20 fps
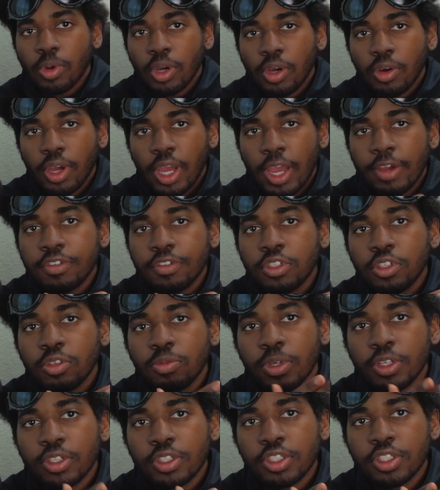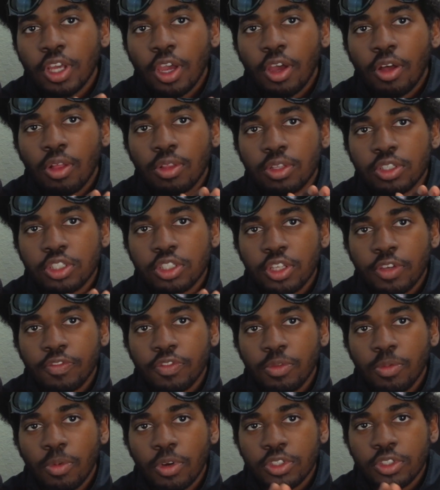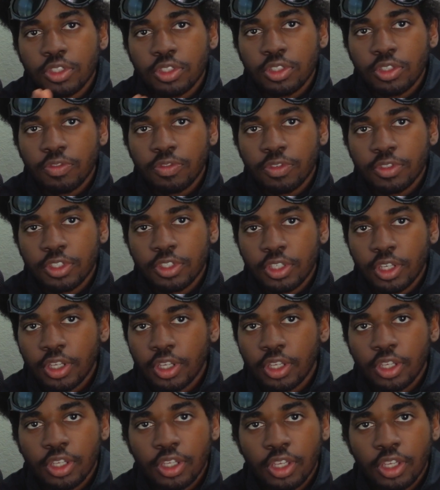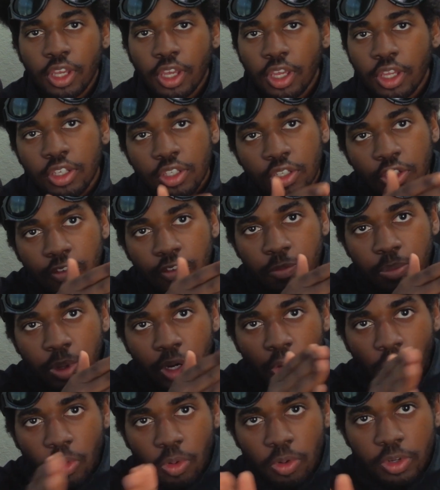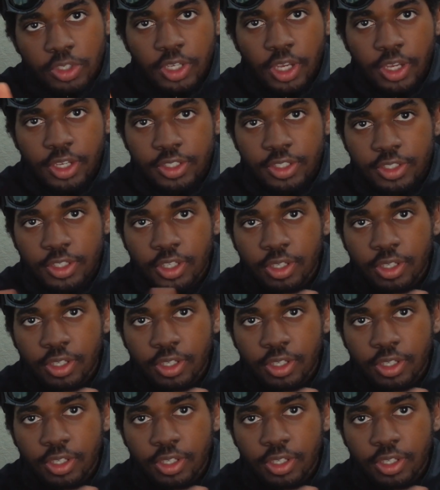Well, after you've written down all the stuff you want to do for today and you prioritize